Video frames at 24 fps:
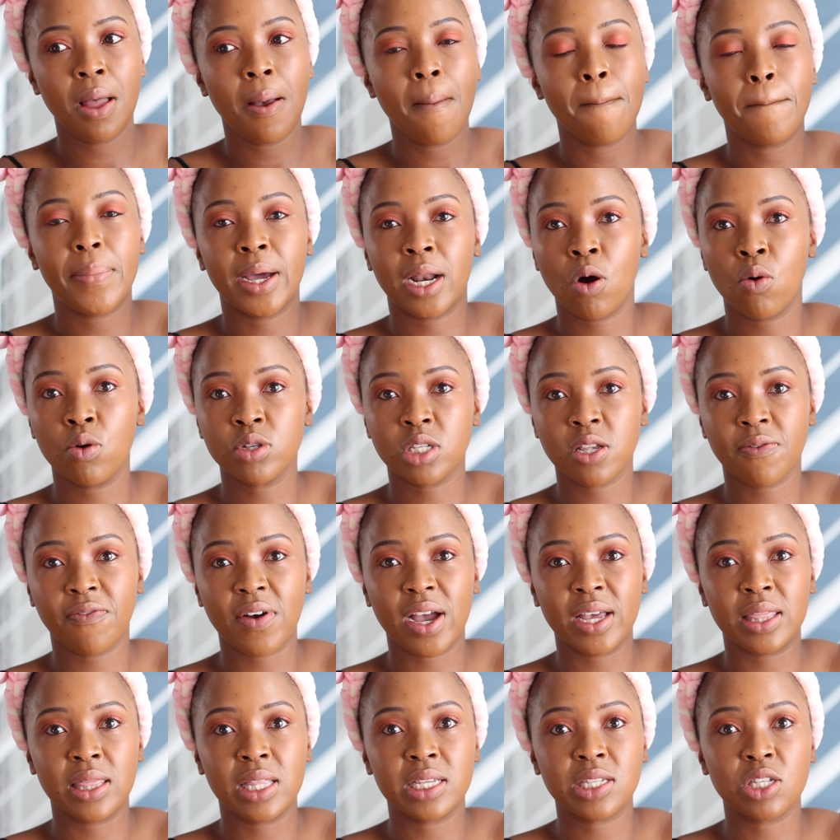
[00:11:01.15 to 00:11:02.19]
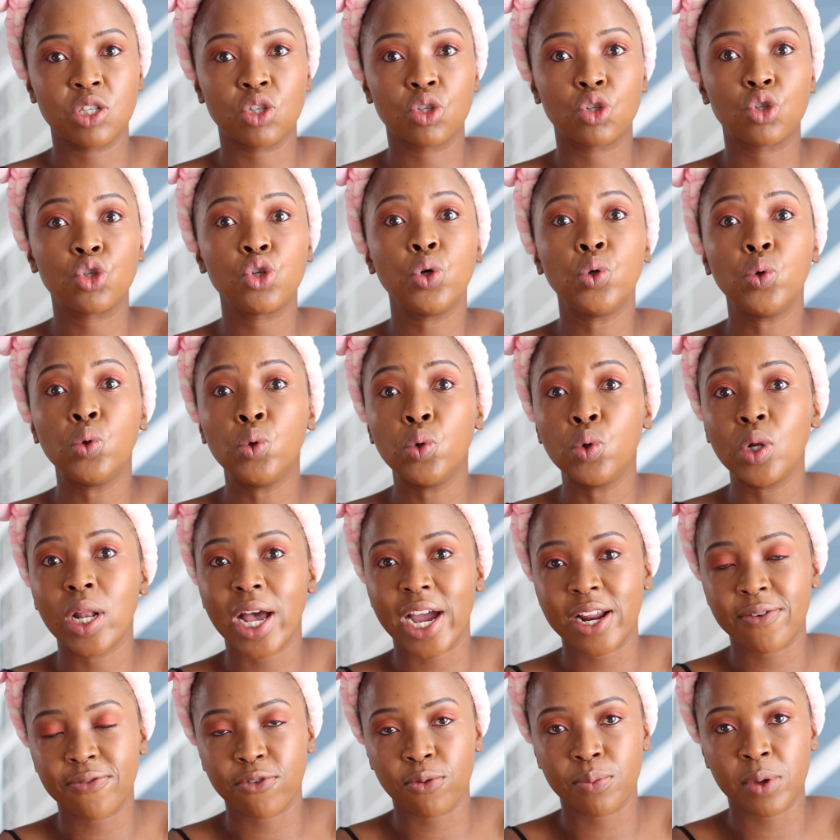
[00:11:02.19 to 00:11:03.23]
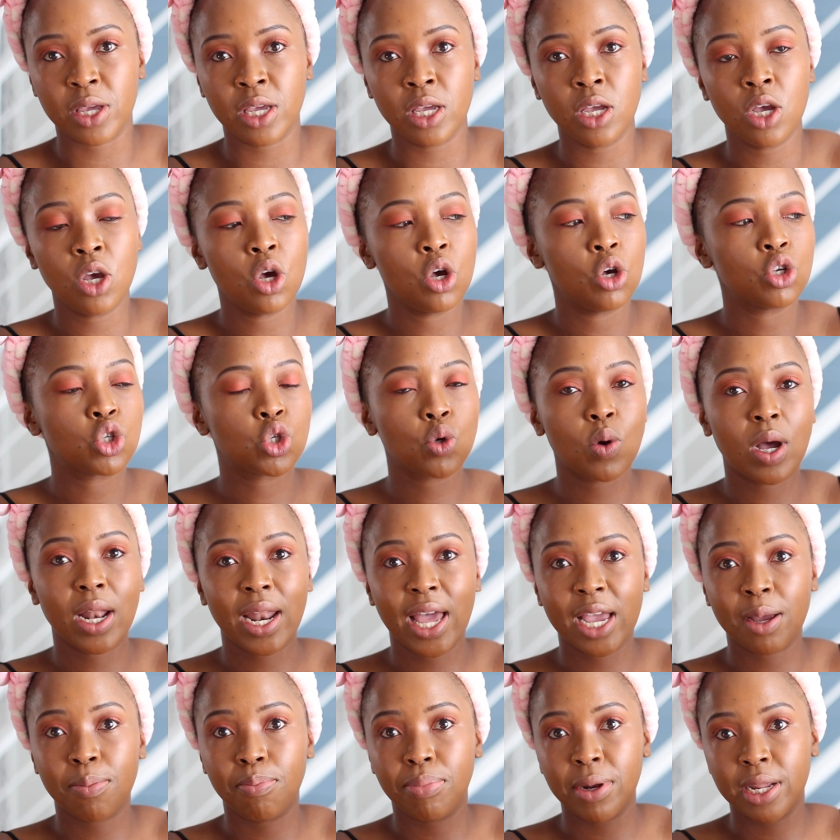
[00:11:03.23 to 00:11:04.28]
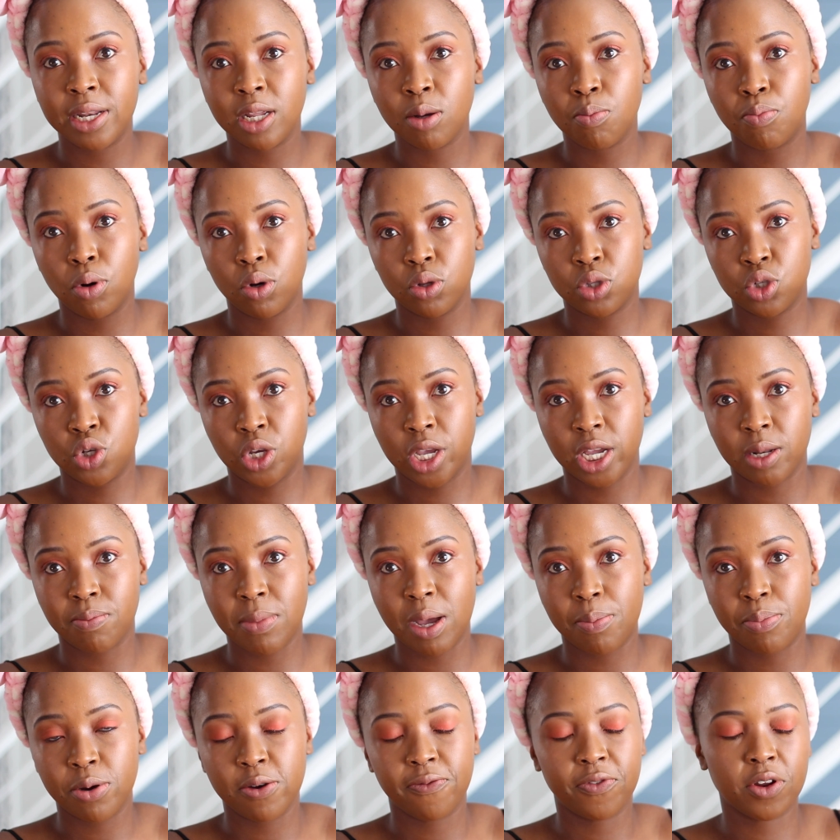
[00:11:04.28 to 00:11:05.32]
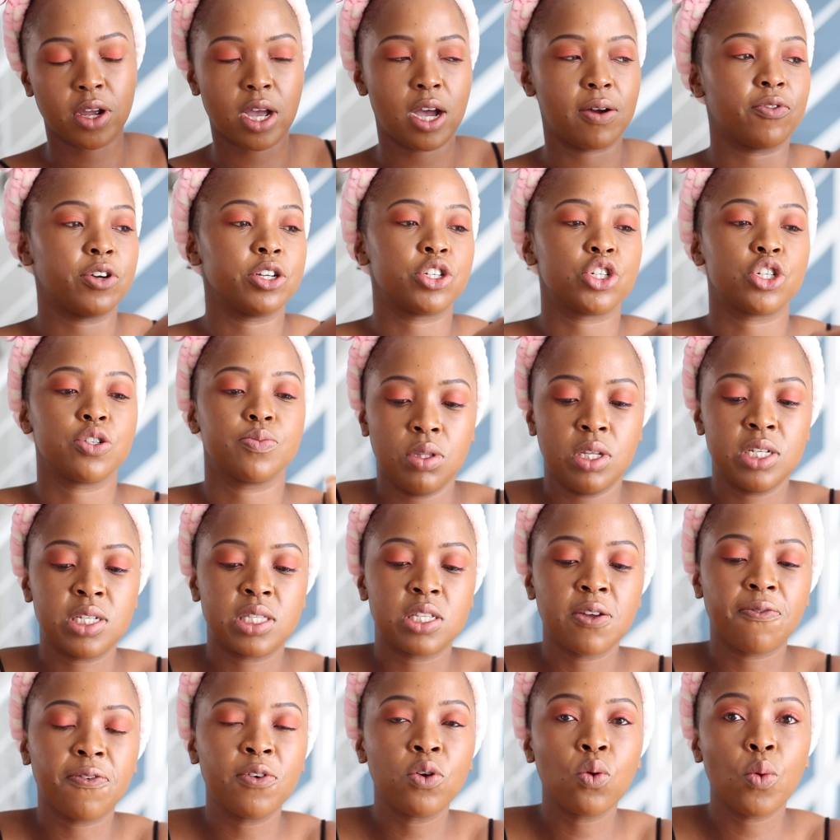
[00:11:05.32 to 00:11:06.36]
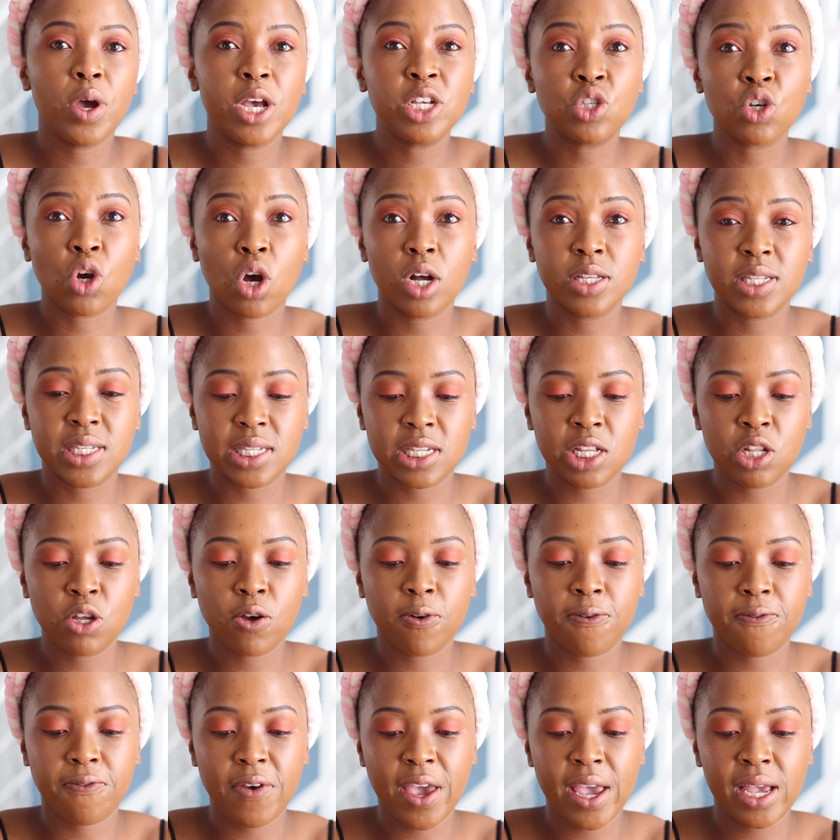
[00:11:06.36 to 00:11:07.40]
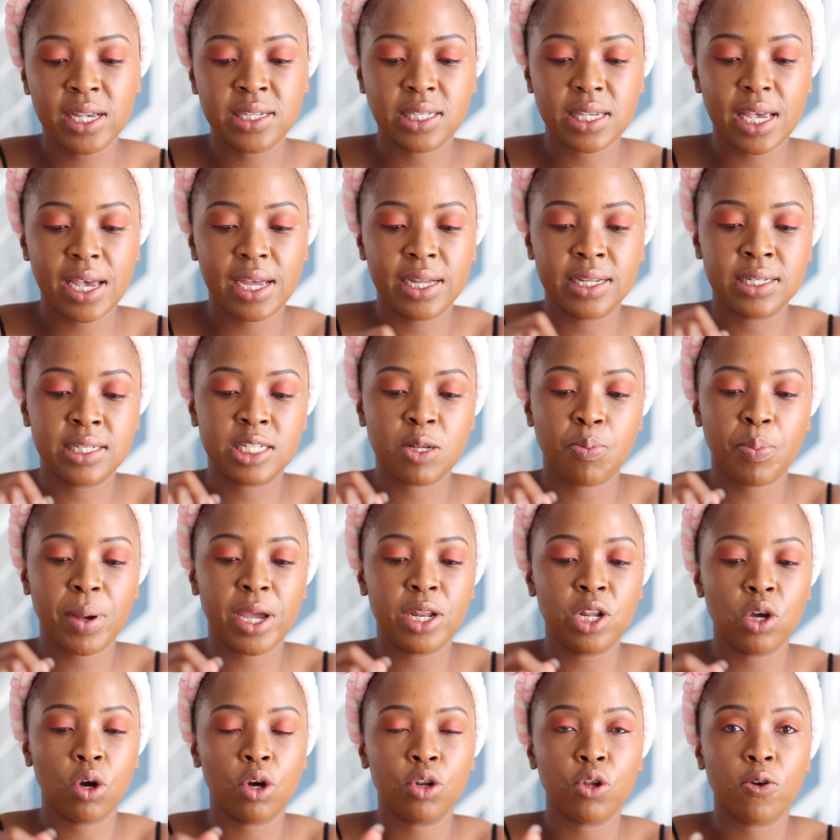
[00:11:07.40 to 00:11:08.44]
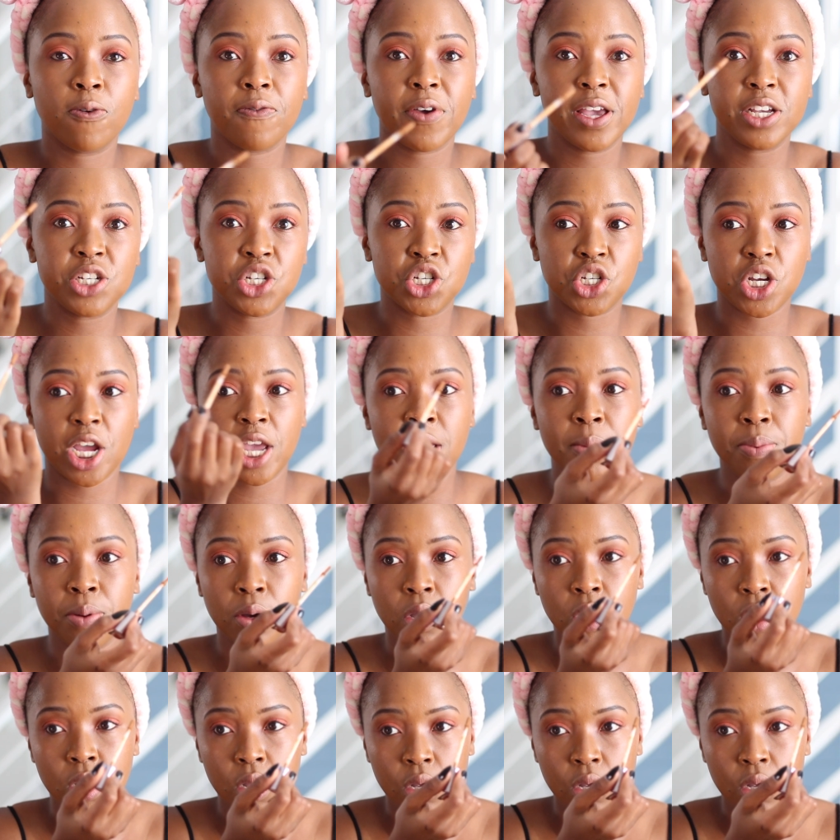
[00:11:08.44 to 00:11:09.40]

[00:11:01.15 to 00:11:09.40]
But I also find this is too light for me, so I like blending both to get my perfect coverage. There's different ways to conceal your face, and depending on your face shape.